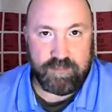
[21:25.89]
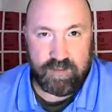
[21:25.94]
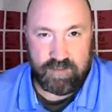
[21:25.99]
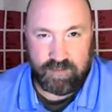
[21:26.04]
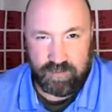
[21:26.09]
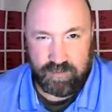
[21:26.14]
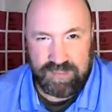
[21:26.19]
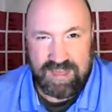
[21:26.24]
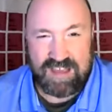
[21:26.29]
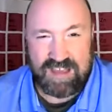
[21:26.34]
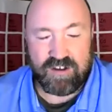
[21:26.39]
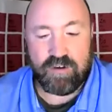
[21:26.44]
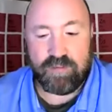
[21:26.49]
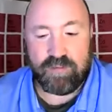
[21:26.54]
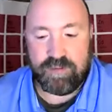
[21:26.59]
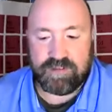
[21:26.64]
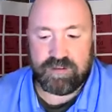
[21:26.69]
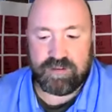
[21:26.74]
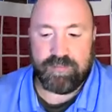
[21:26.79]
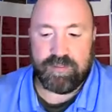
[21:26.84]
So that could
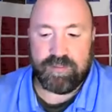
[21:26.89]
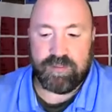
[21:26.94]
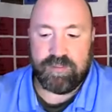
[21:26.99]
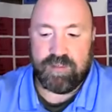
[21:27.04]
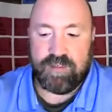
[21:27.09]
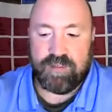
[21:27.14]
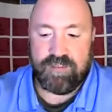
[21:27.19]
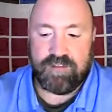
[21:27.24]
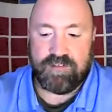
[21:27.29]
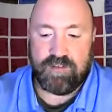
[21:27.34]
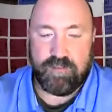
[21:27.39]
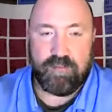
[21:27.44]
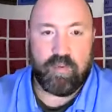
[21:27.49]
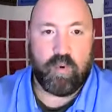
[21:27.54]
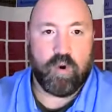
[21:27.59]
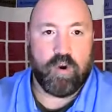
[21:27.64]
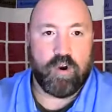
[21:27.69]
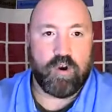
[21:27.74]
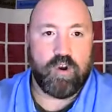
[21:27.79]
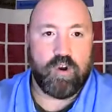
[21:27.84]
be something that's
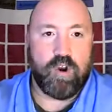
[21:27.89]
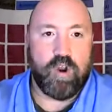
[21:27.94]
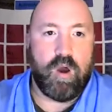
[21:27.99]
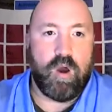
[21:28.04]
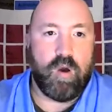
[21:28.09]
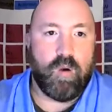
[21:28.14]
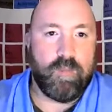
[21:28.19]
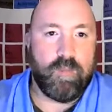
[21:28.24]
important to know.